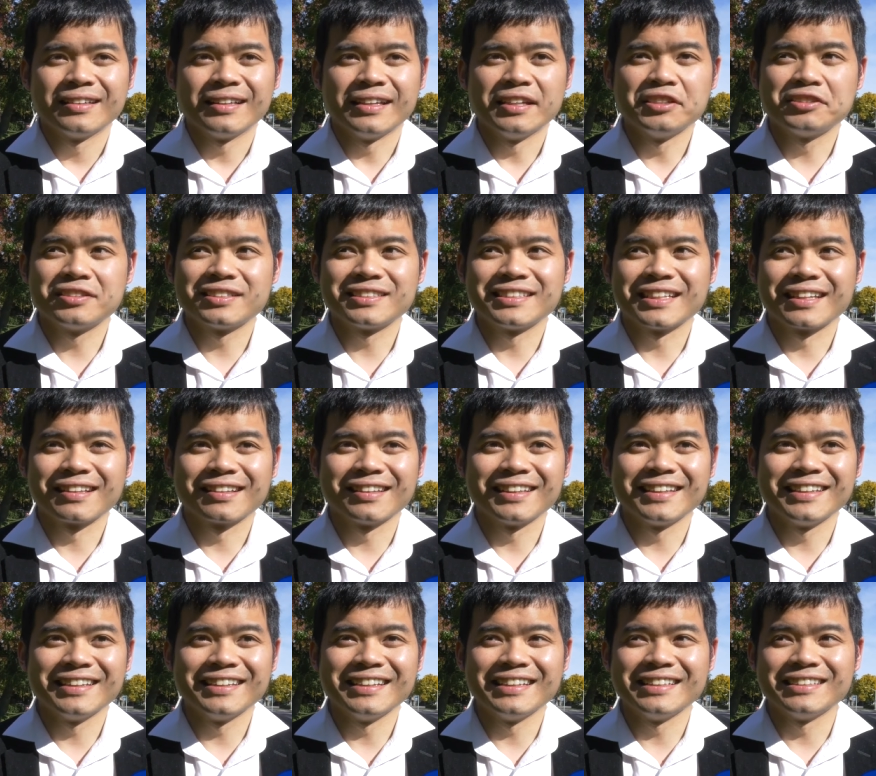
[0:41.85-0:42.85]

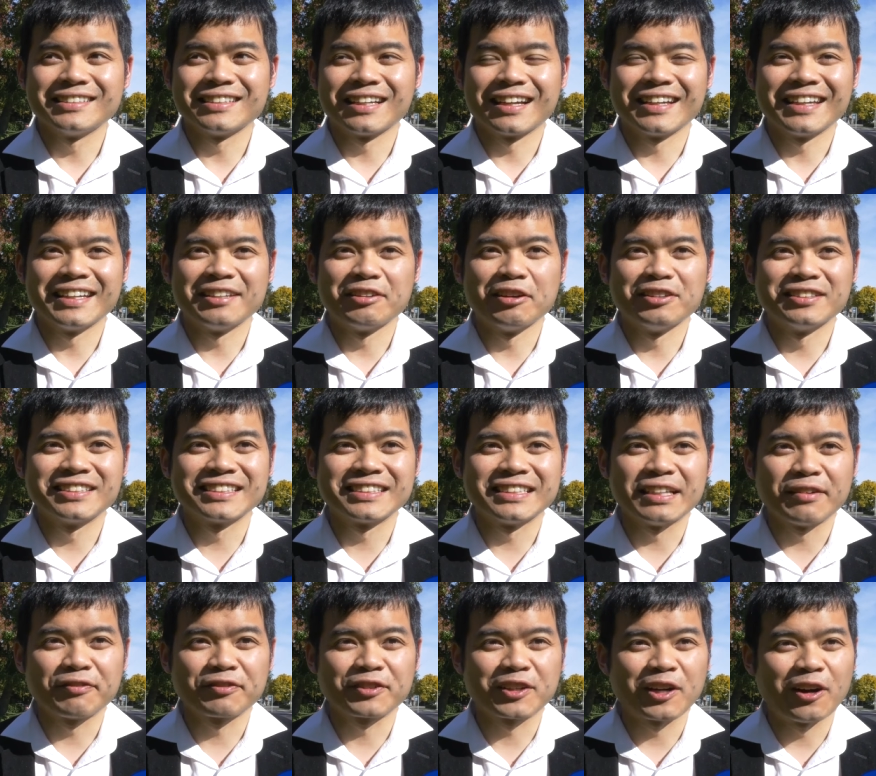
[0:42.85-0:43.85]
Interestingly, he's uh, he knows
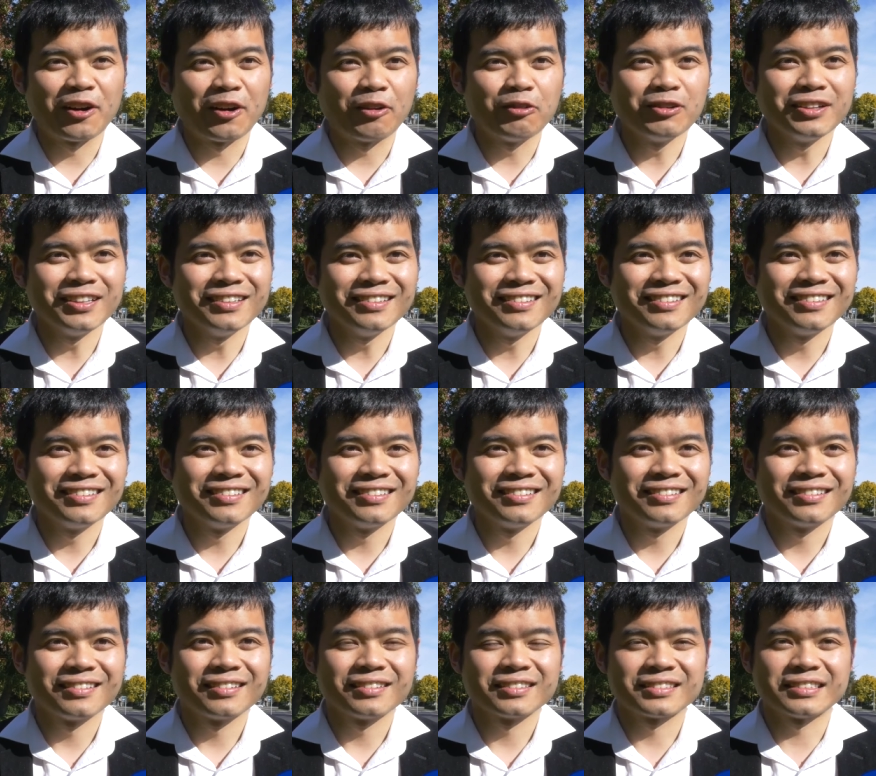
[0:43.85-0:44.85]
Seth Cohen,
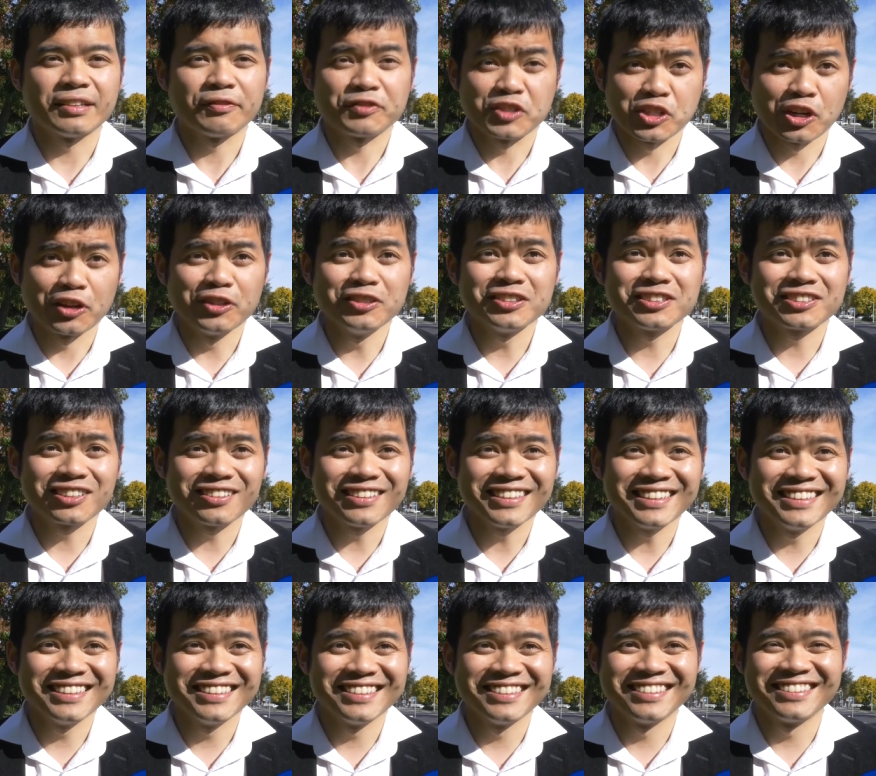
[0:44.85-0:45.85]
Seth Jones, sorry.
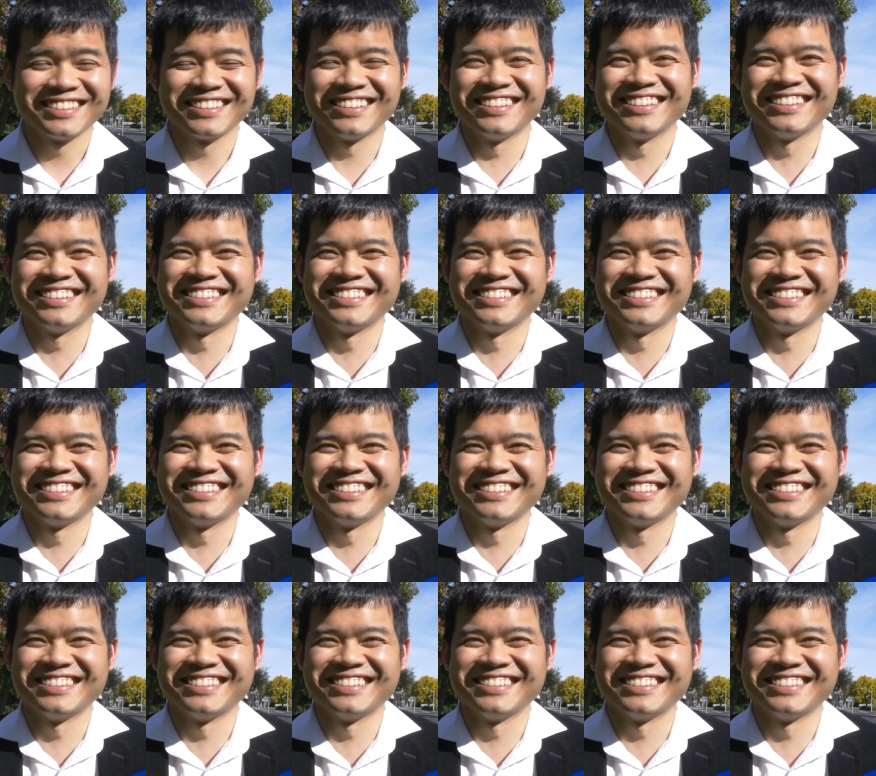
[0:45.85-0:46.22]
Seth Cohen.